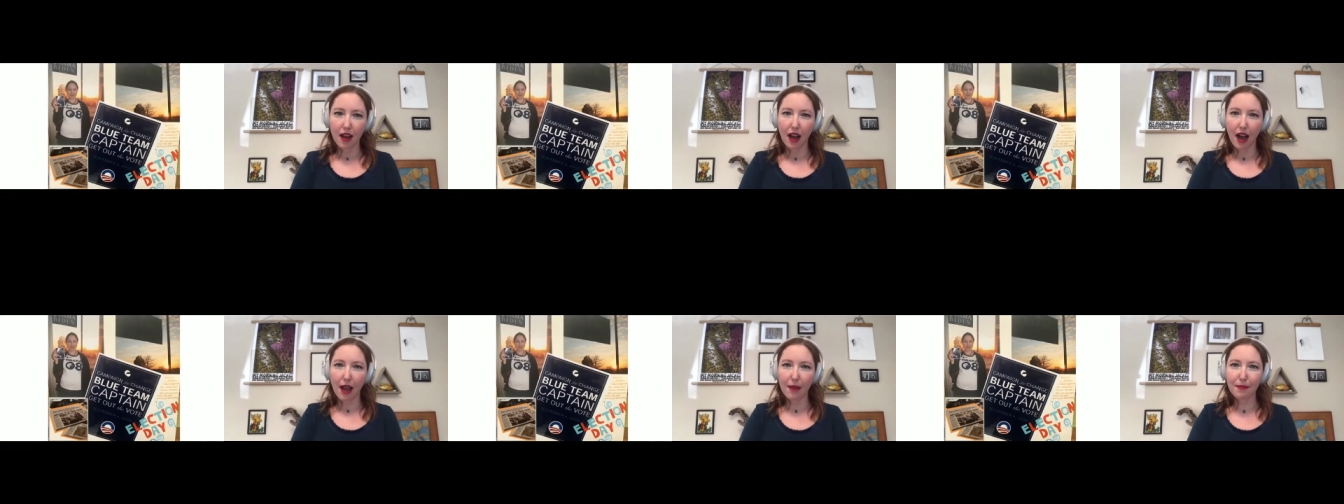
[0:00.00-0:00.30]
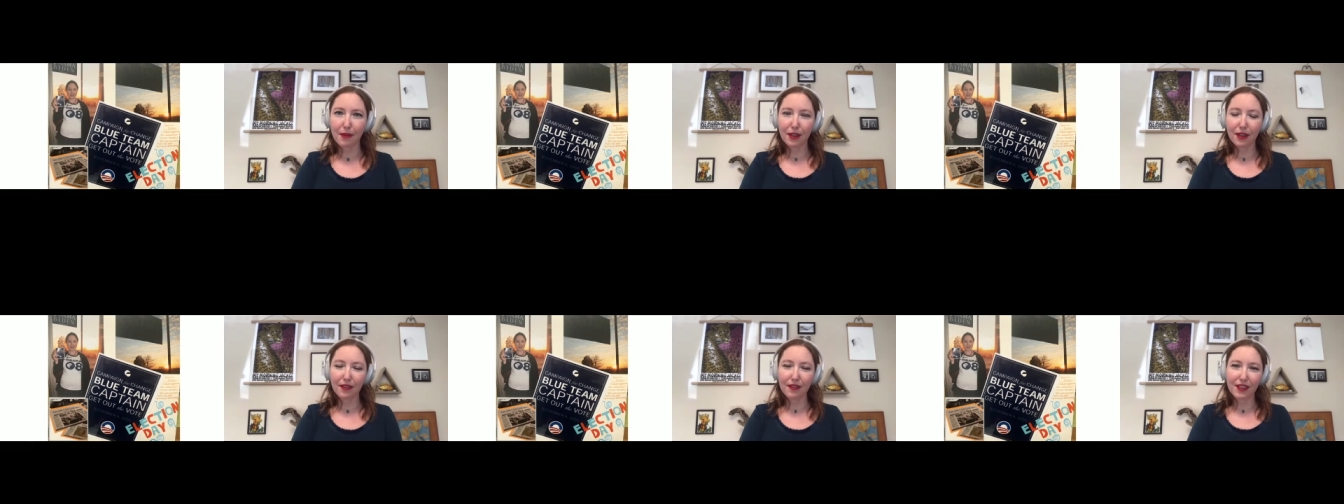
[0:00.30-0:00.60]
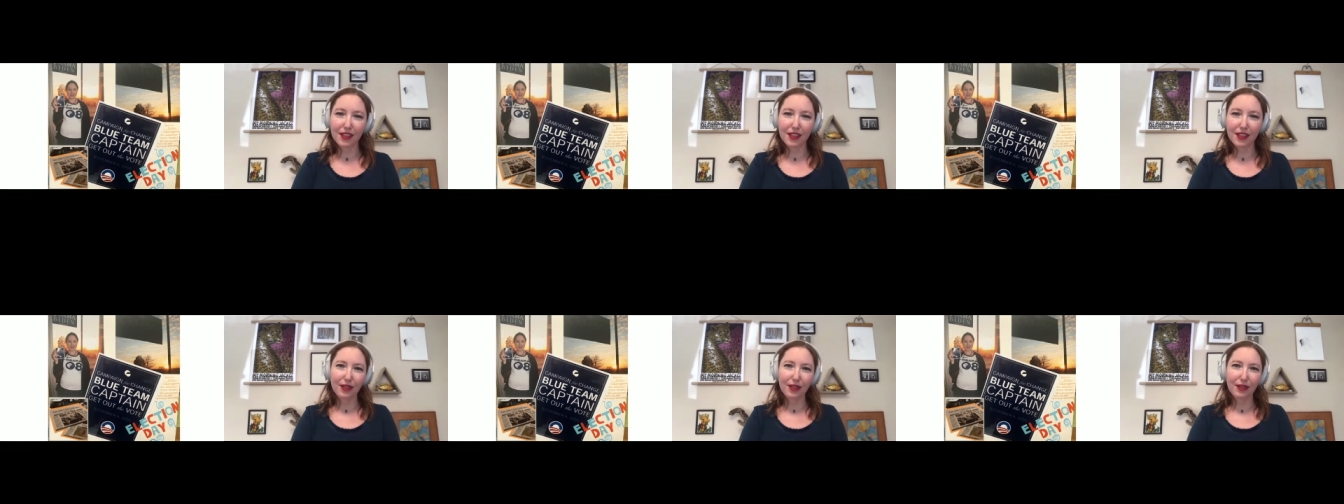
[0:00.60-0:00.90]
I
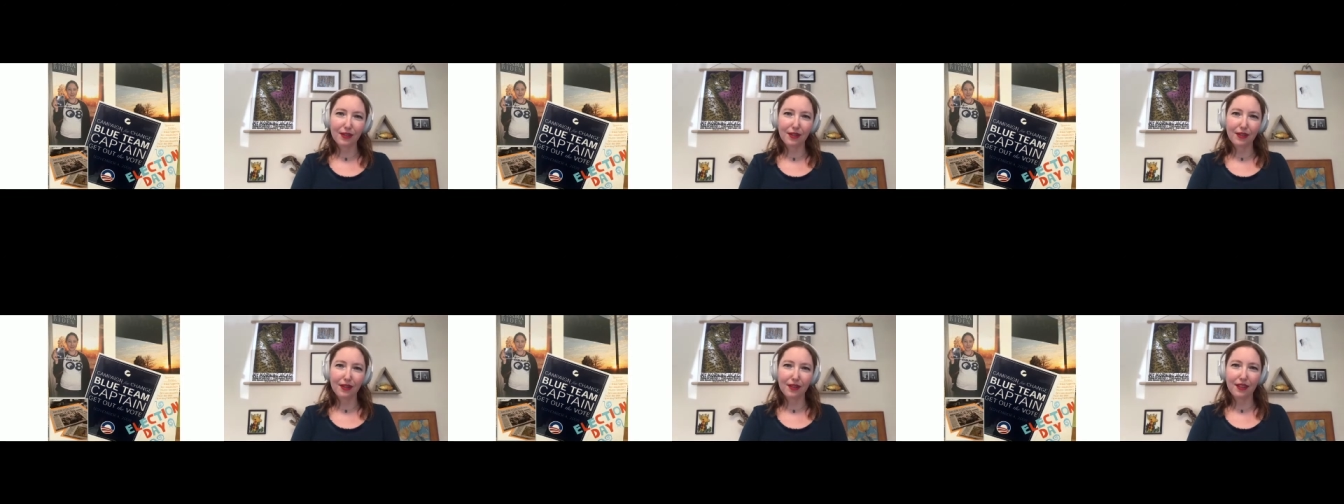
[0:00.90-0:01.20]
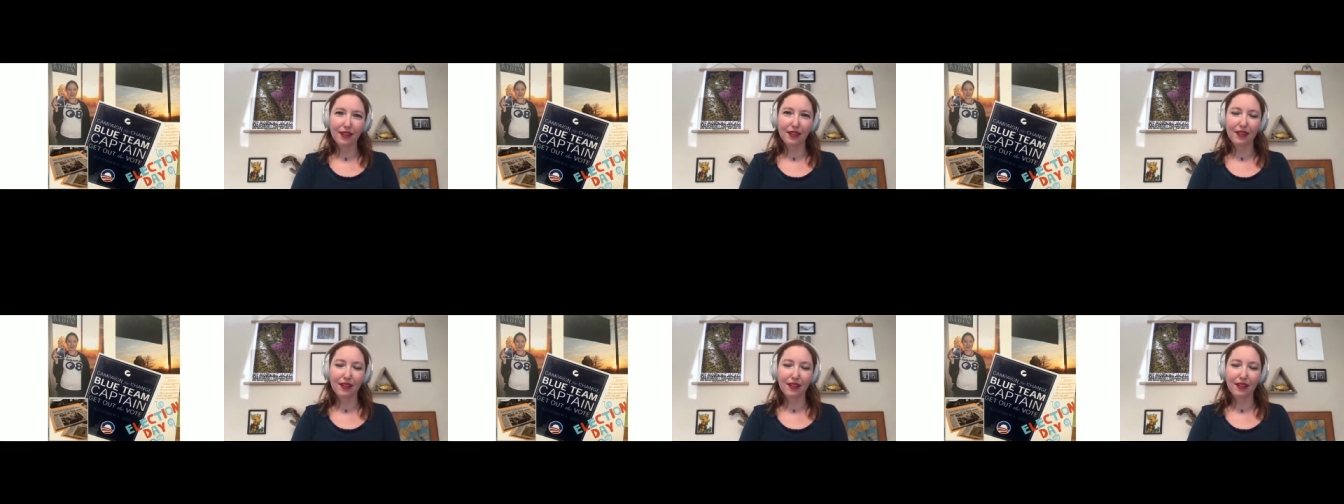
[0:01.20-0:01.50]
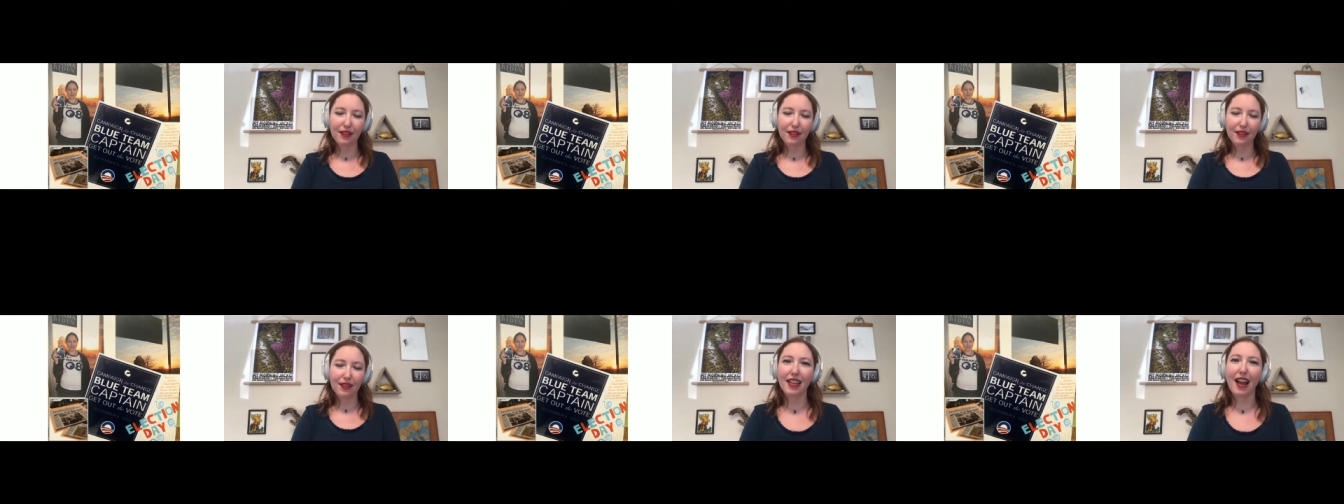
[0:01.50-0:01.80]
moved to
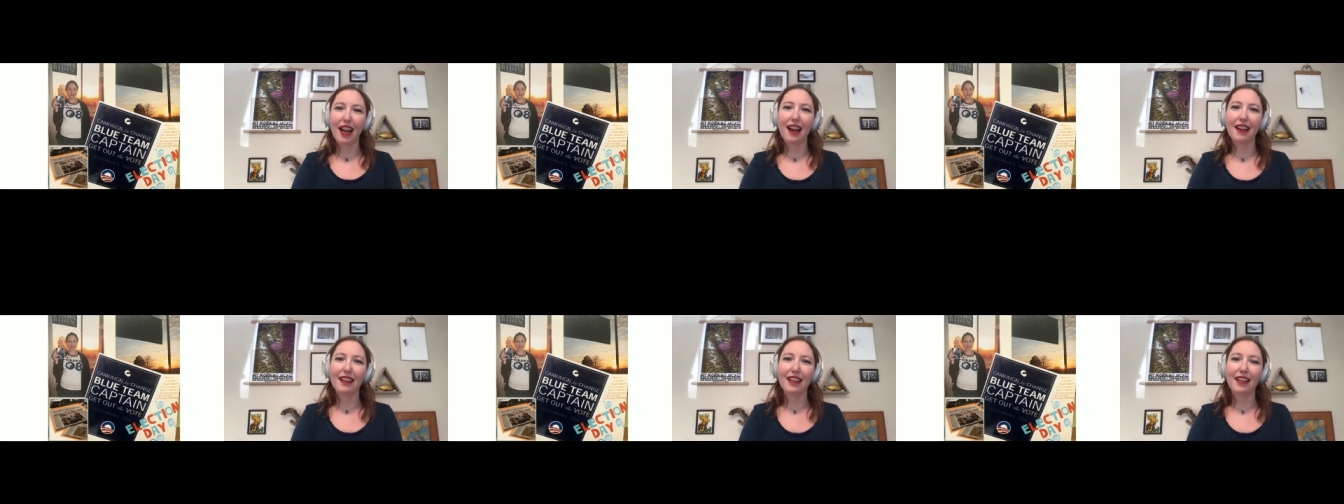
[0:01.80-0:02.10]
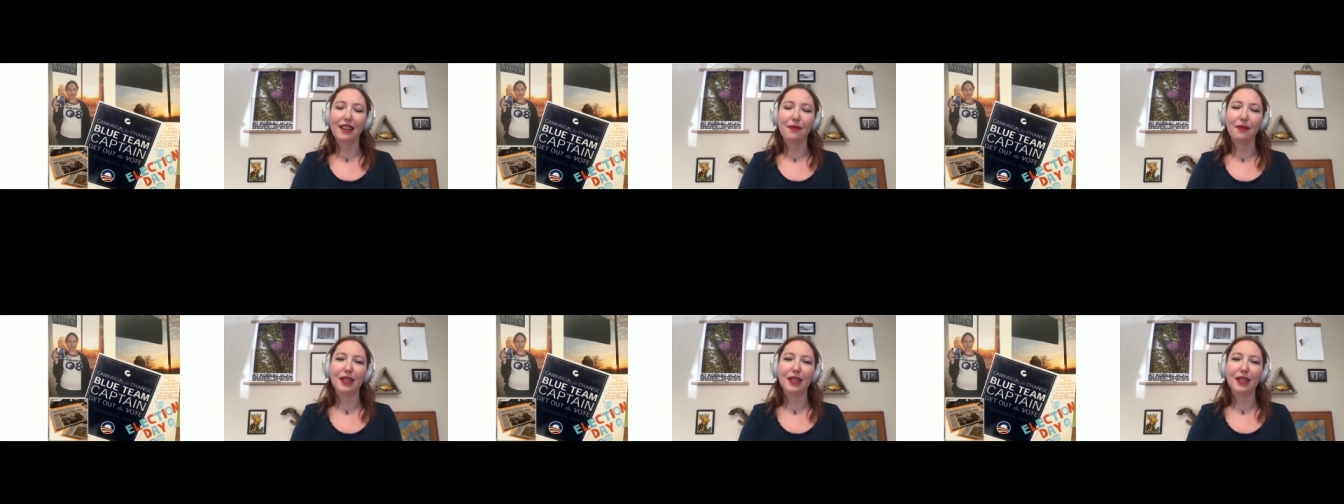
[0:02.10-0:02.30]
Cincinnati,